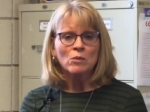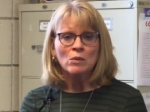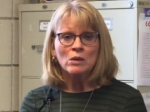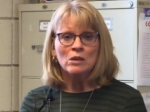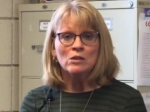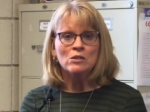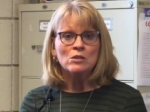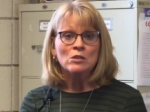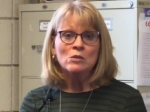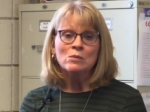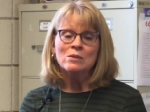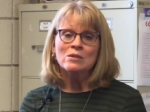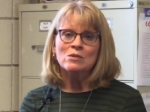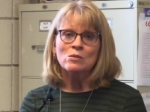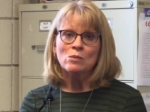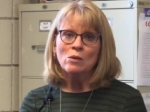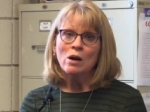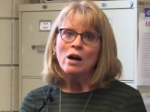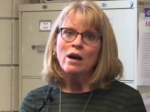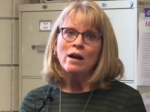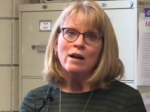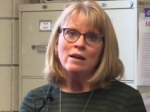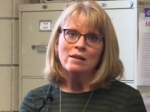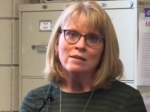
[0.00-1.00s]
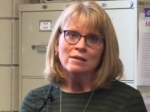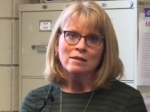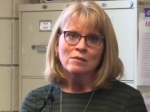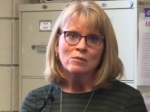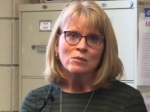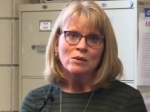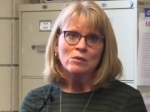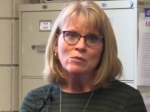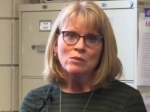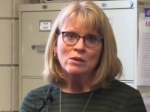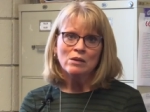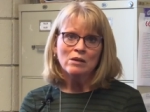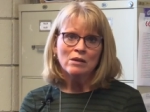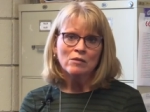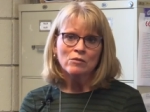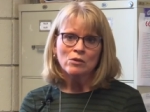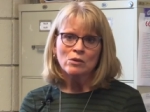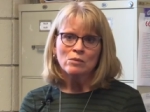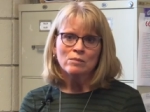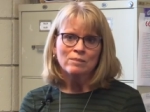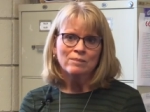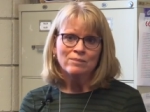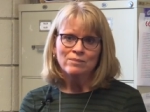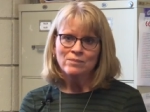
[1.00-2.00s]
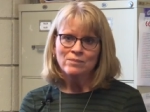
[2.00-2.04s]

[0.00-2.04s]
We want to do what's right, and we would never,